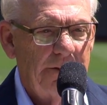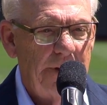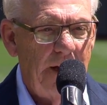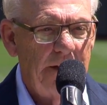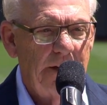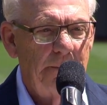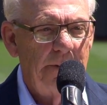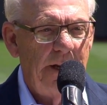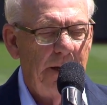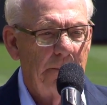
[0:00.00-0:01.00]
So he
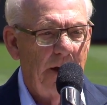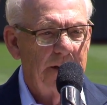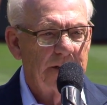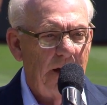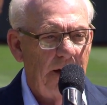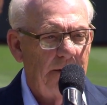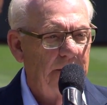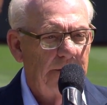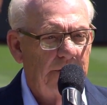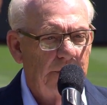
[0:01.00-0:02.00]
ended the meeting by
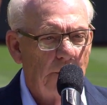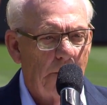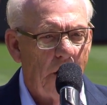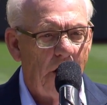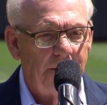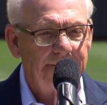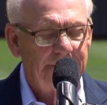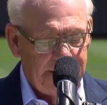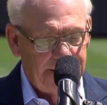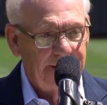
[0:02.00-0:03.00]
saying, do them all.
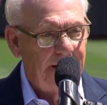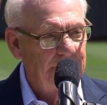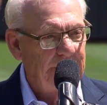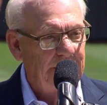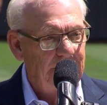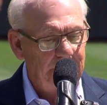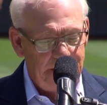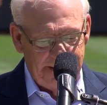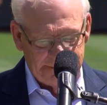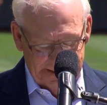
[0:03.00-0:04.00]
That was the end of
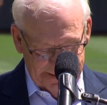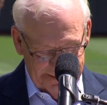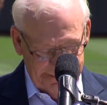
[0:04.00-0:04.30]
the meeting.